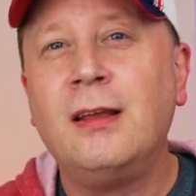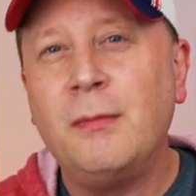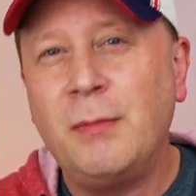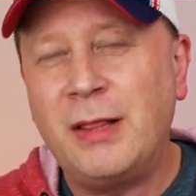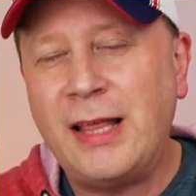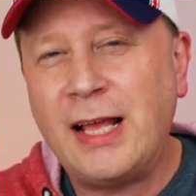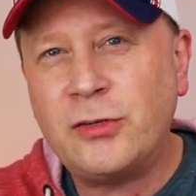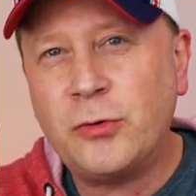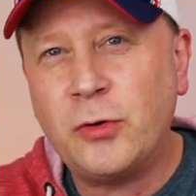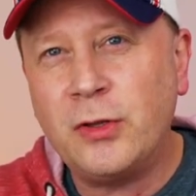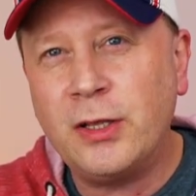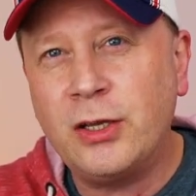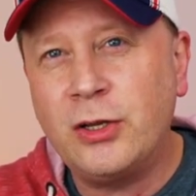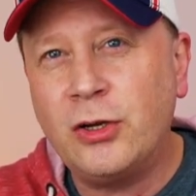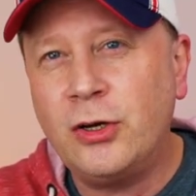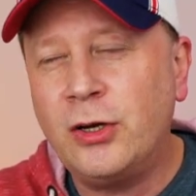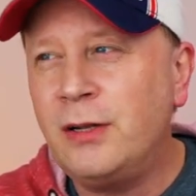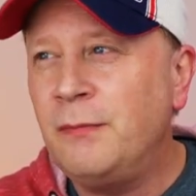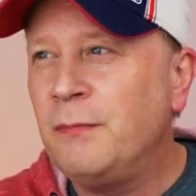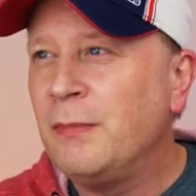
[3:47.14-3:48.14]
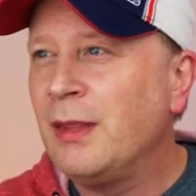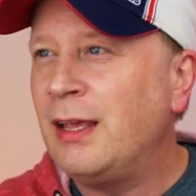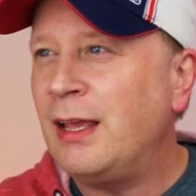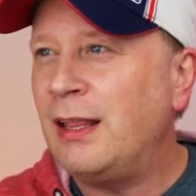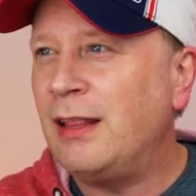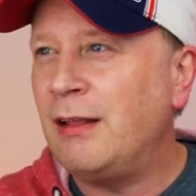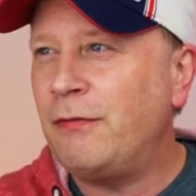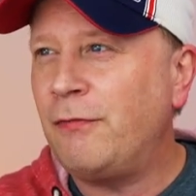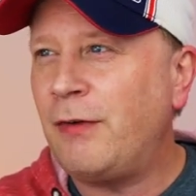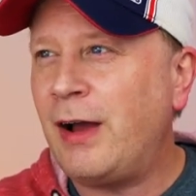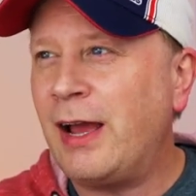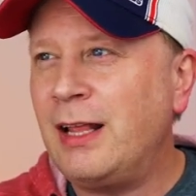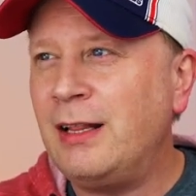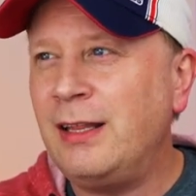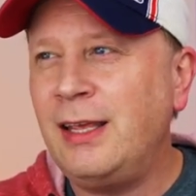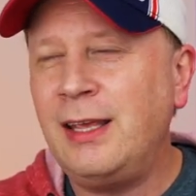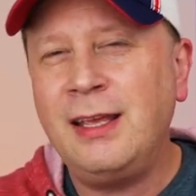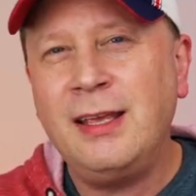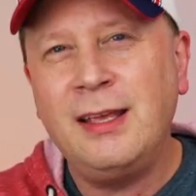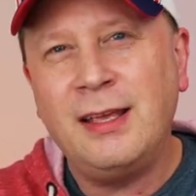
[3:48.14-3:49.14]
but that's really good. And then
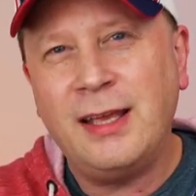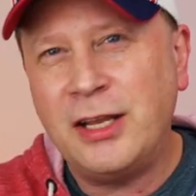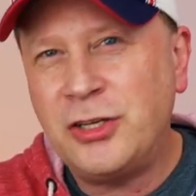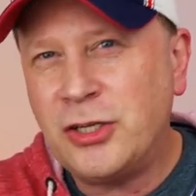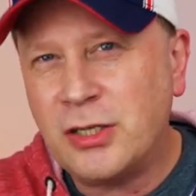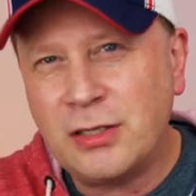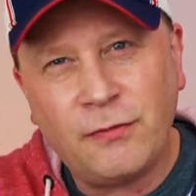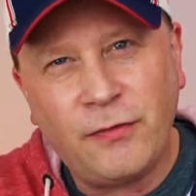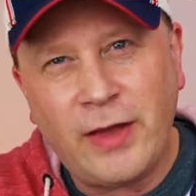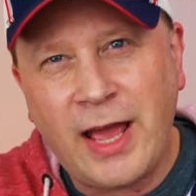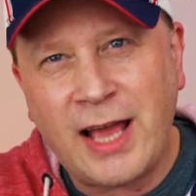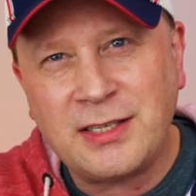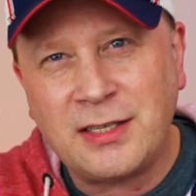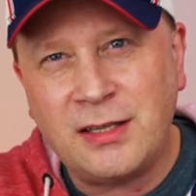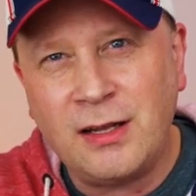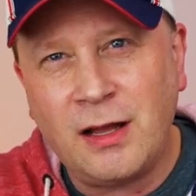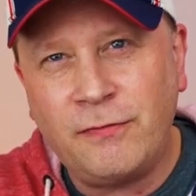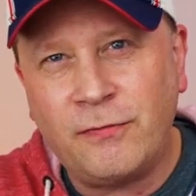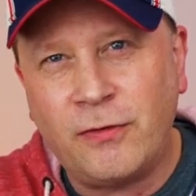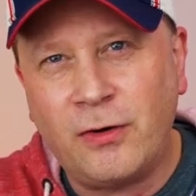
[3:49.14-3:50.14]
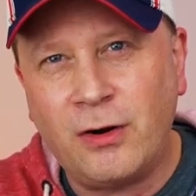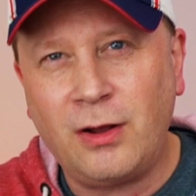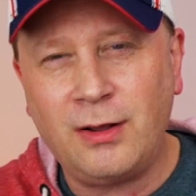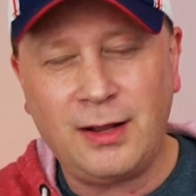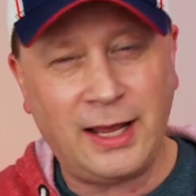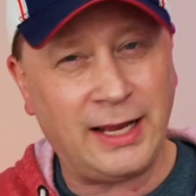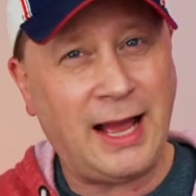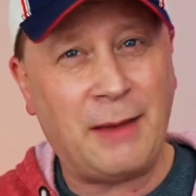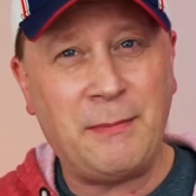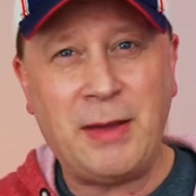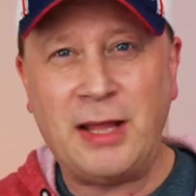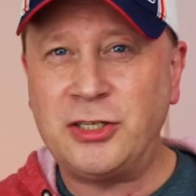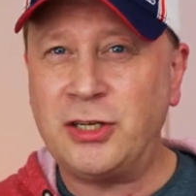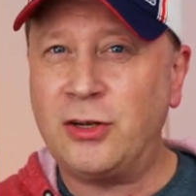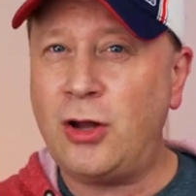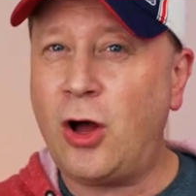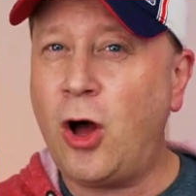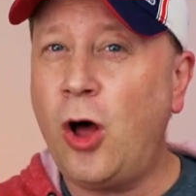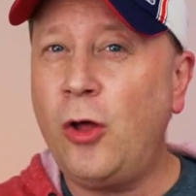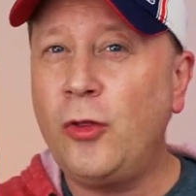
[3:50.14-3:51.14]
finally, it's just fast enough for, like I
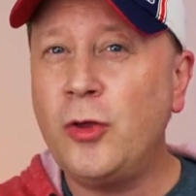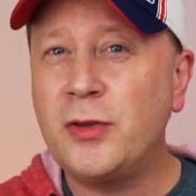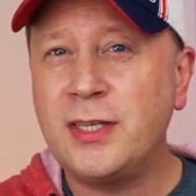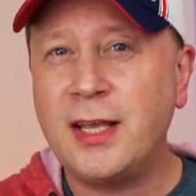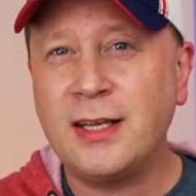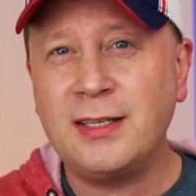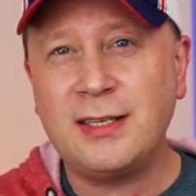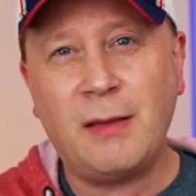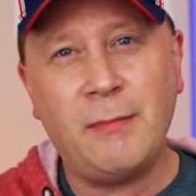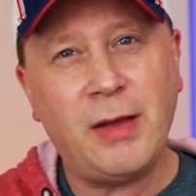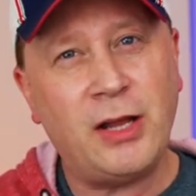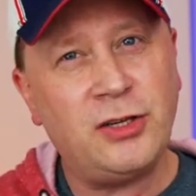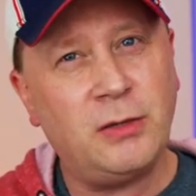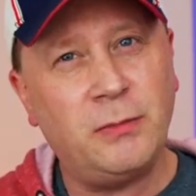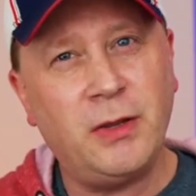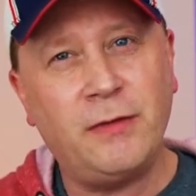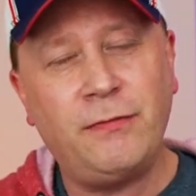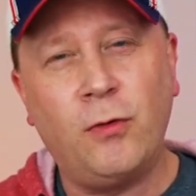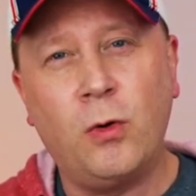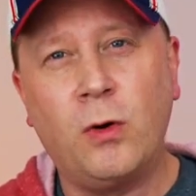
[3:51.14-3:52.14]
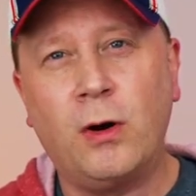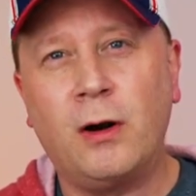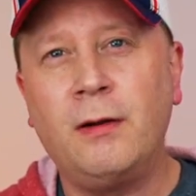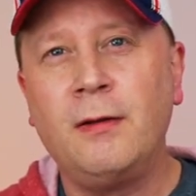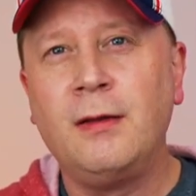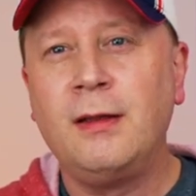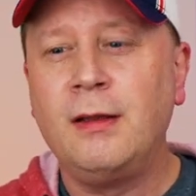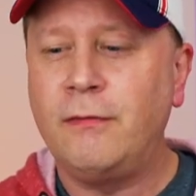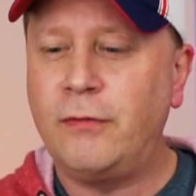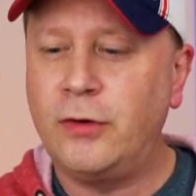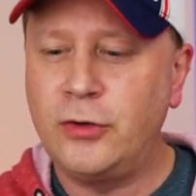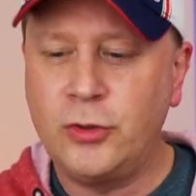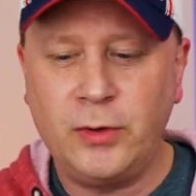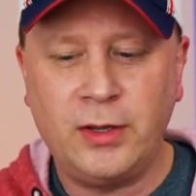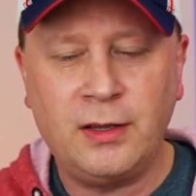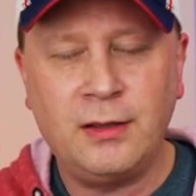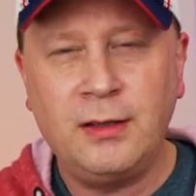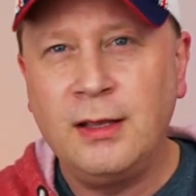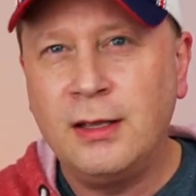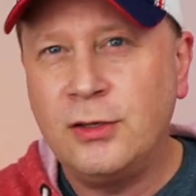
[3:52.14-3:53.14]
mentioned, all those things I mentioned before for
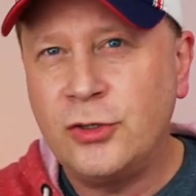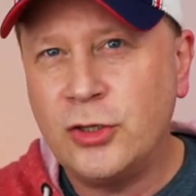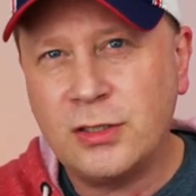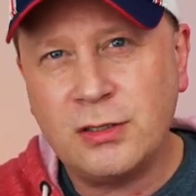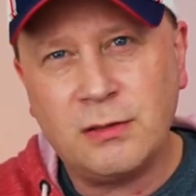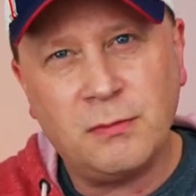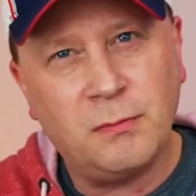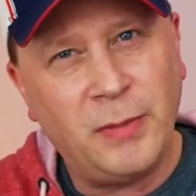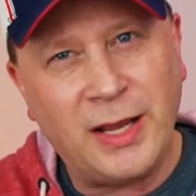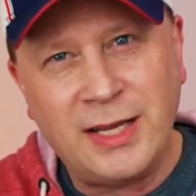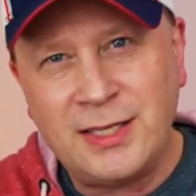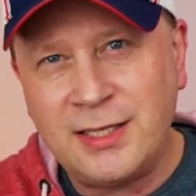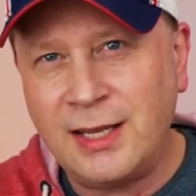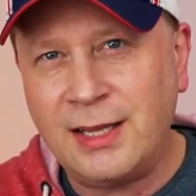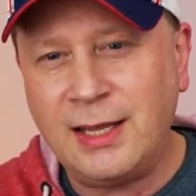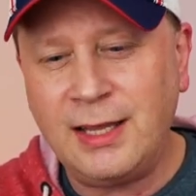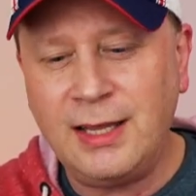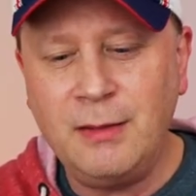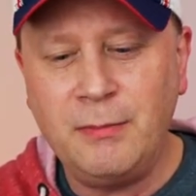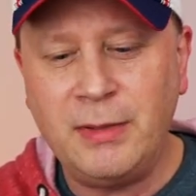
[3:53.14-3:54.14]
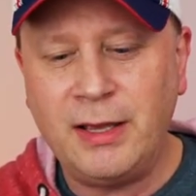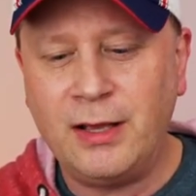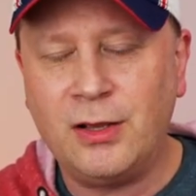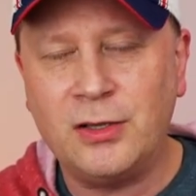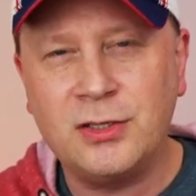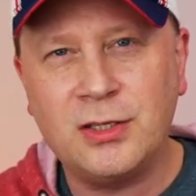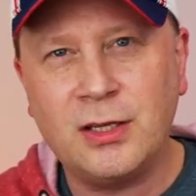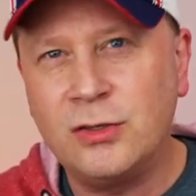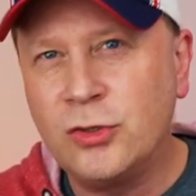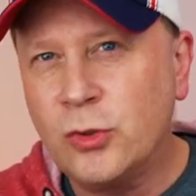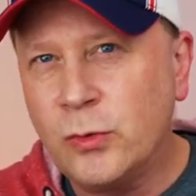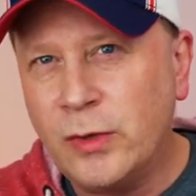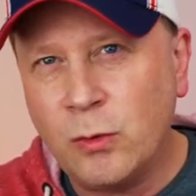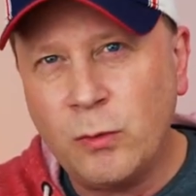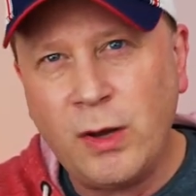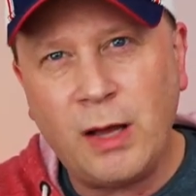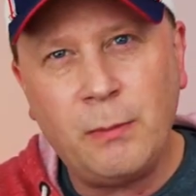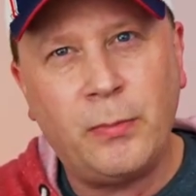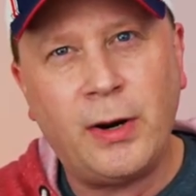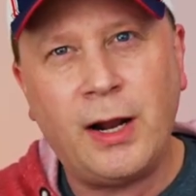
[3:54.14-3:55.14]
doing just basic emails and doing
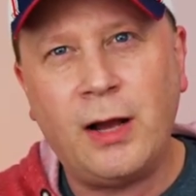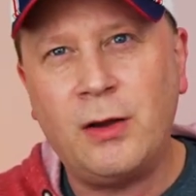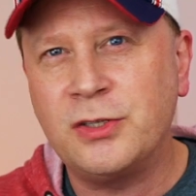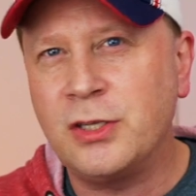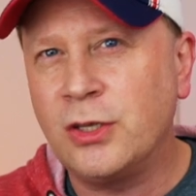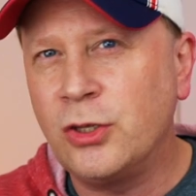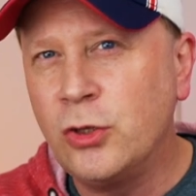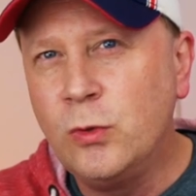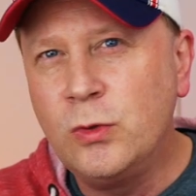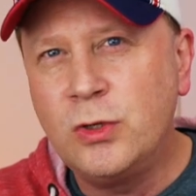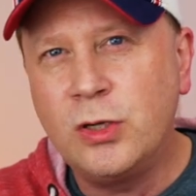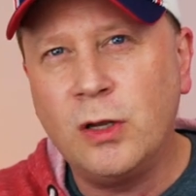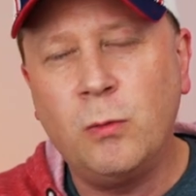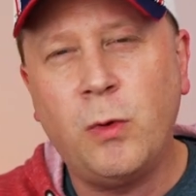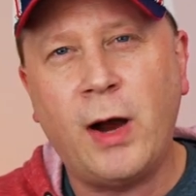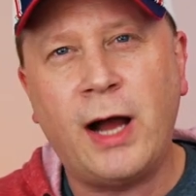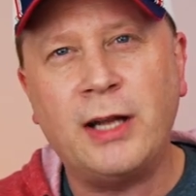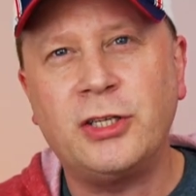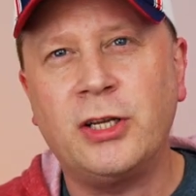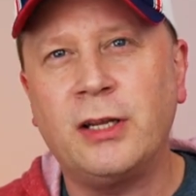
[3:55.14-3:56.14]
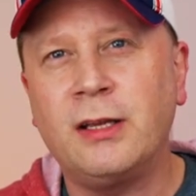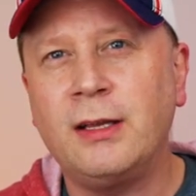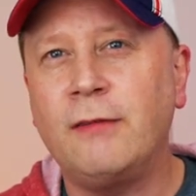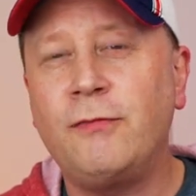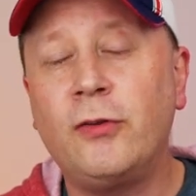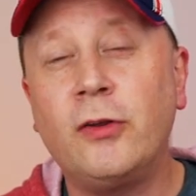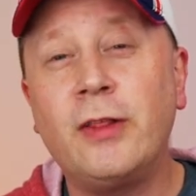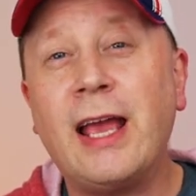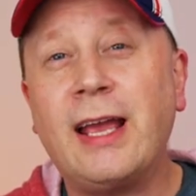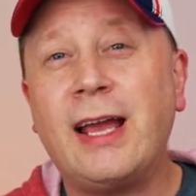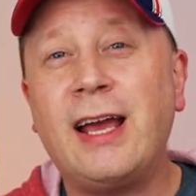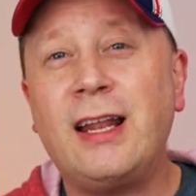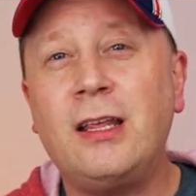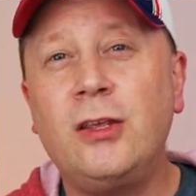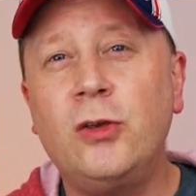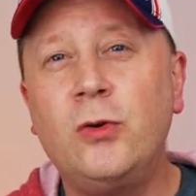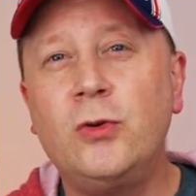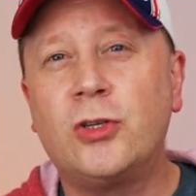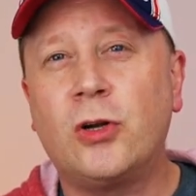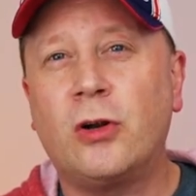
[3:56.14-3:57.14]
web browsing, YouTube watching. If you're that kind
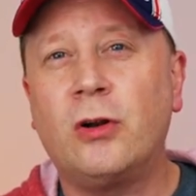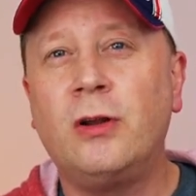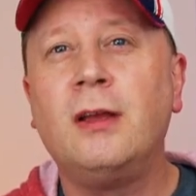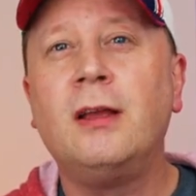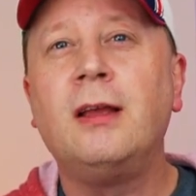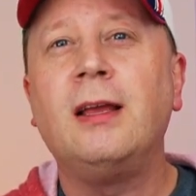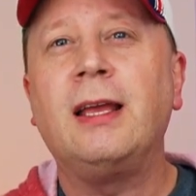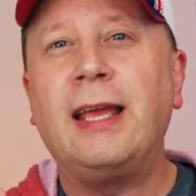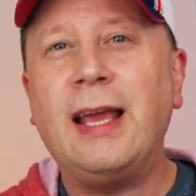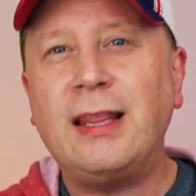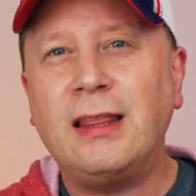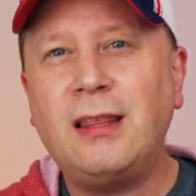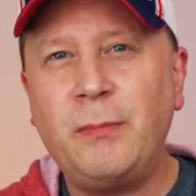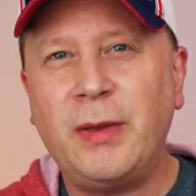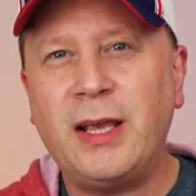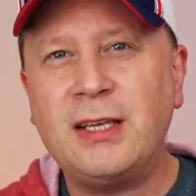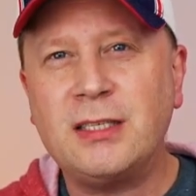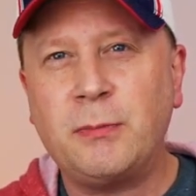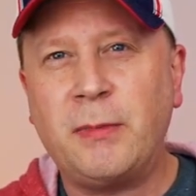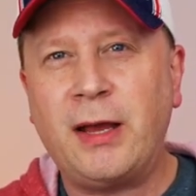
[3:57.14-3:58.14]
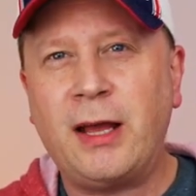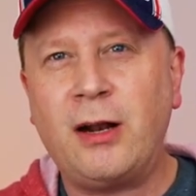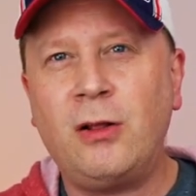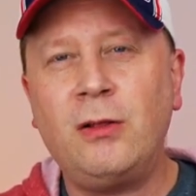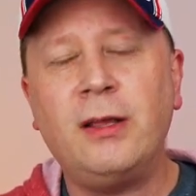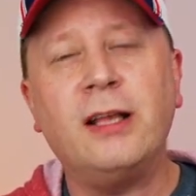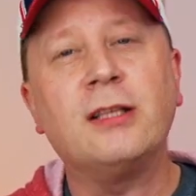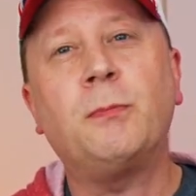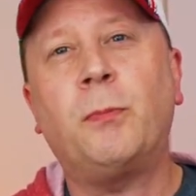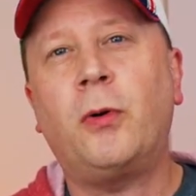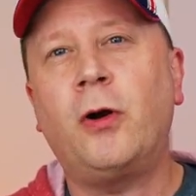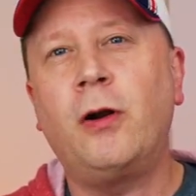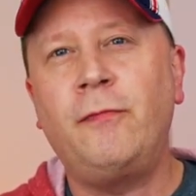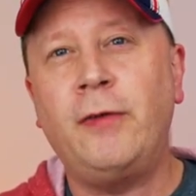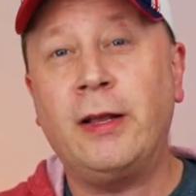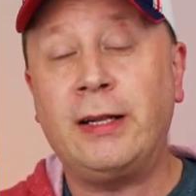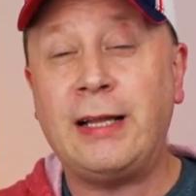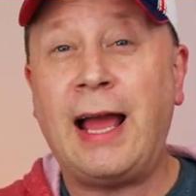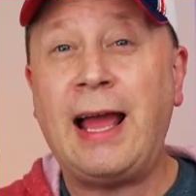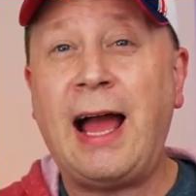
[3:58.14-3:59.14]
of user, get the base model, it's
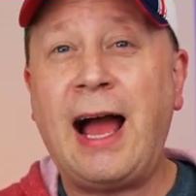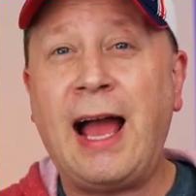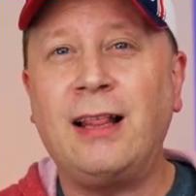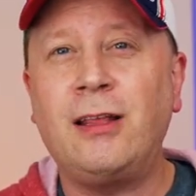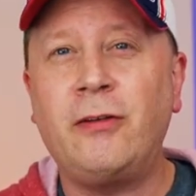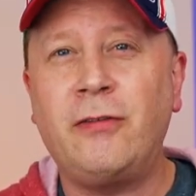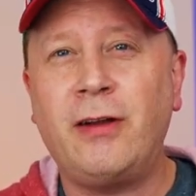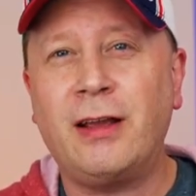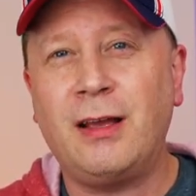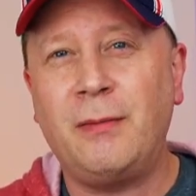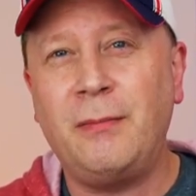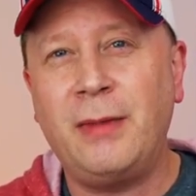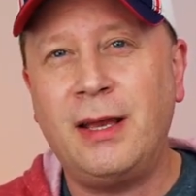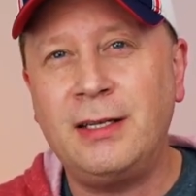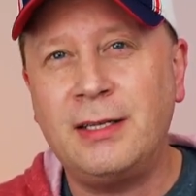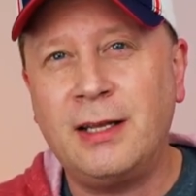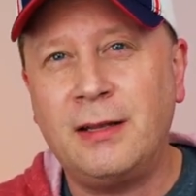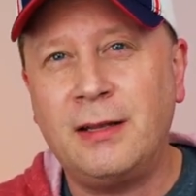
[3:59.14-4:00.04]
perfect, I highly recommend